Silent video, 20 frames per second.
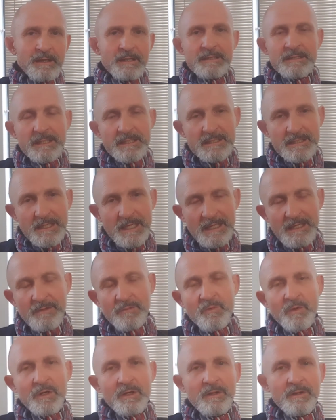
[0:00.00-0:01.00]
As I said
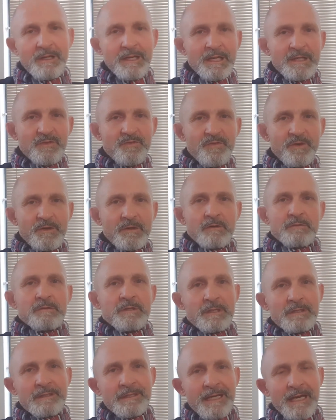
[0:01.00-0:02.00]
in one of the last videos,
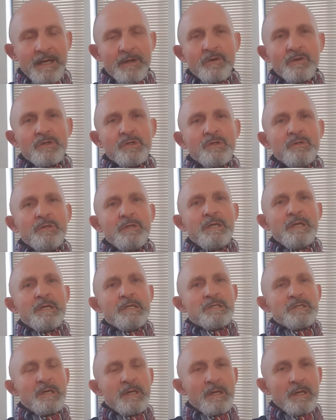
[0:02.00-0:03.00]
get down on your
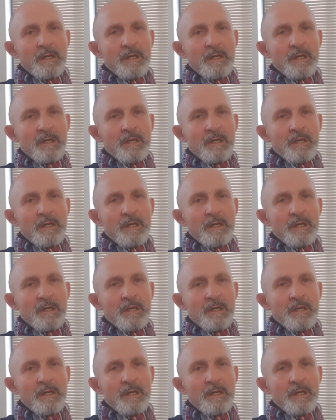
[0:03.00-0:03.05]
knees,